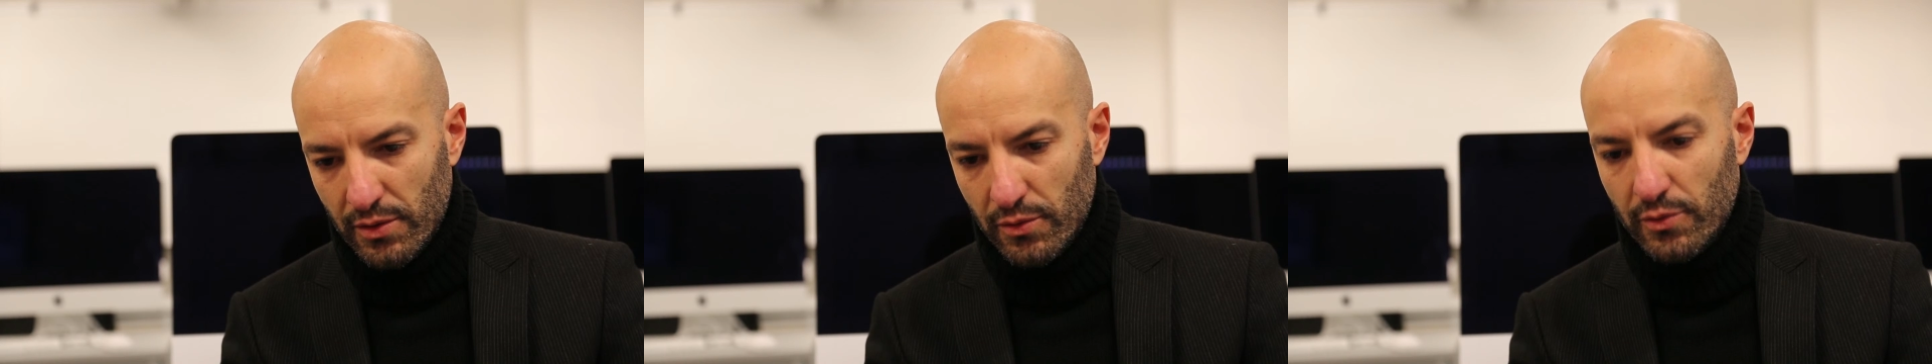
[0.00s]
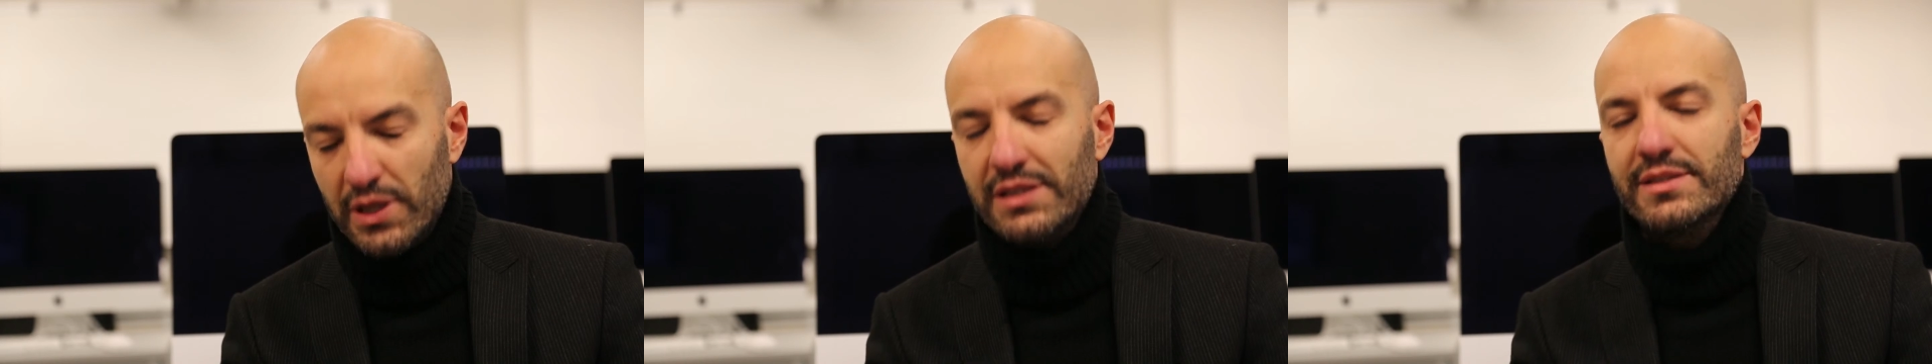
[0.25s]

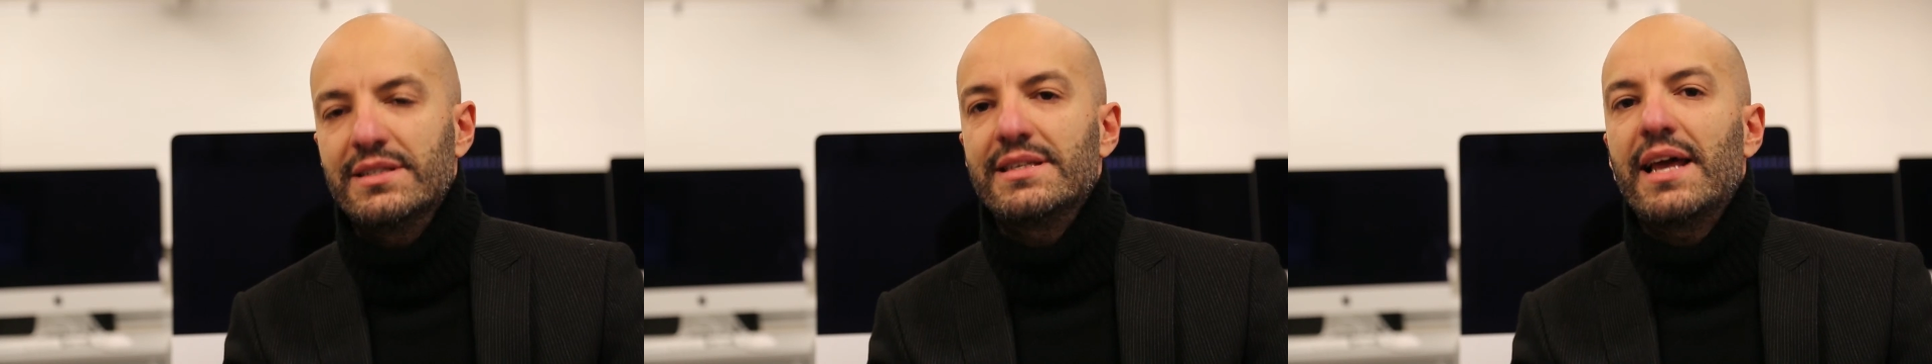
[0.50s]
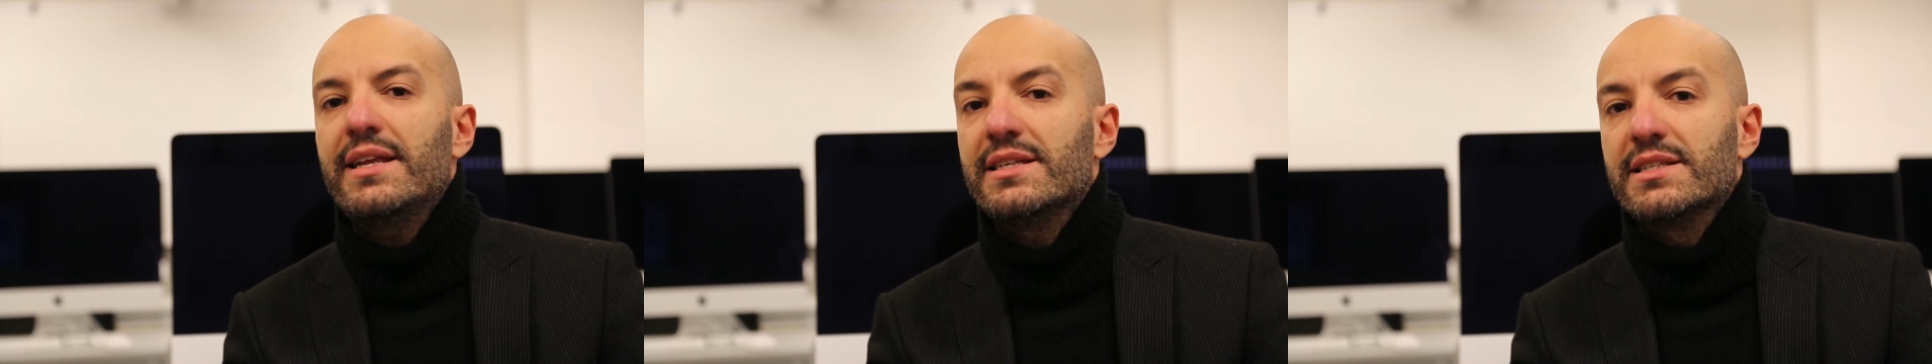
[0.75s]
Well,
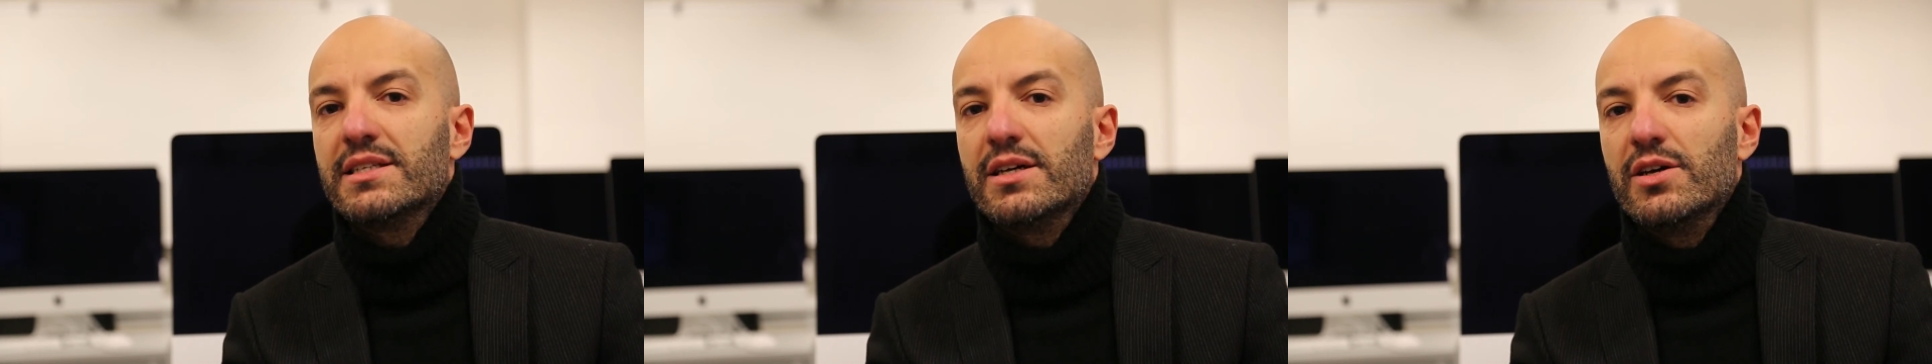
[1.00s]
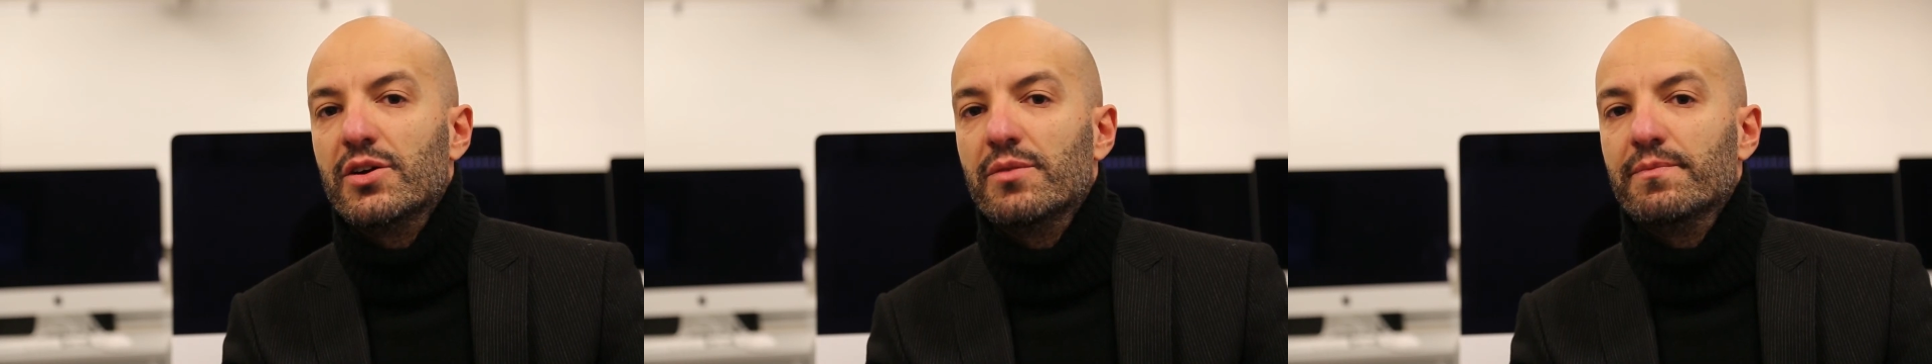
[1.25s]
design
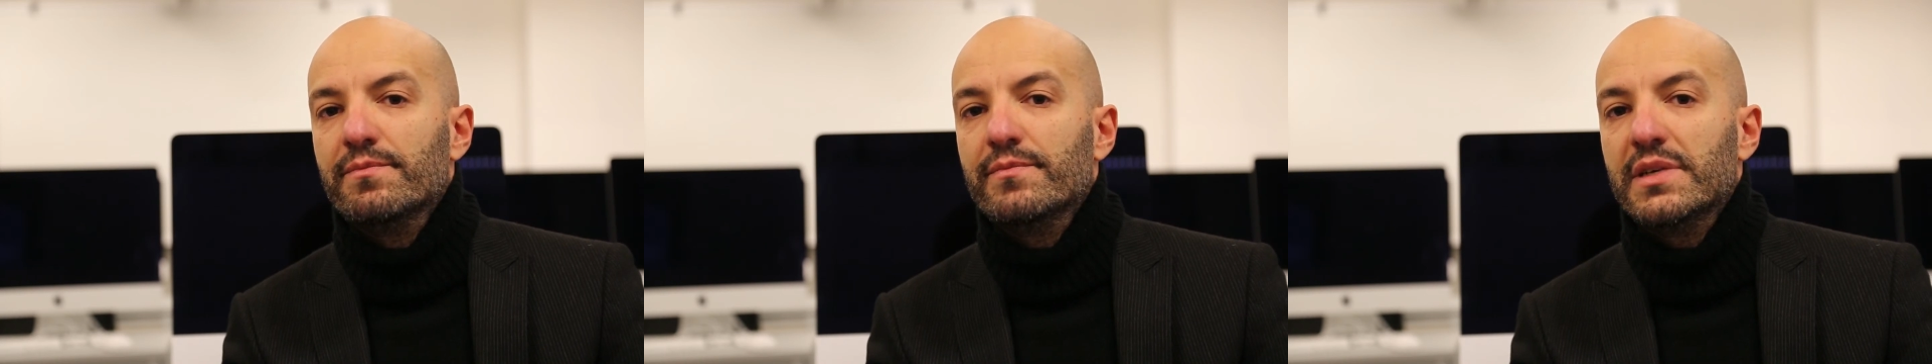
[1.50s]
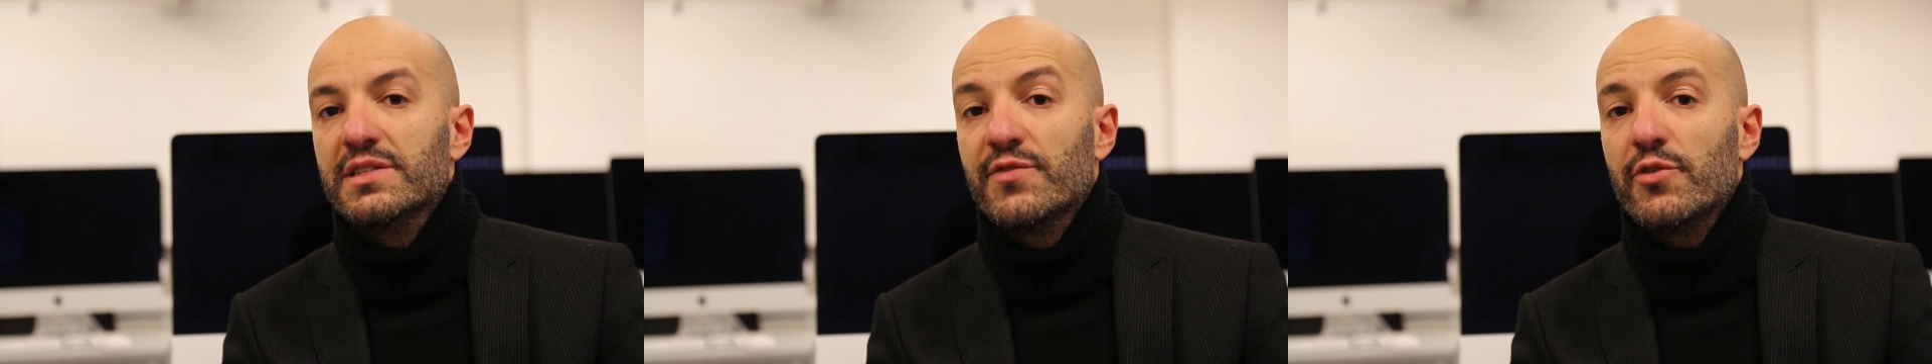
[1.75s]
is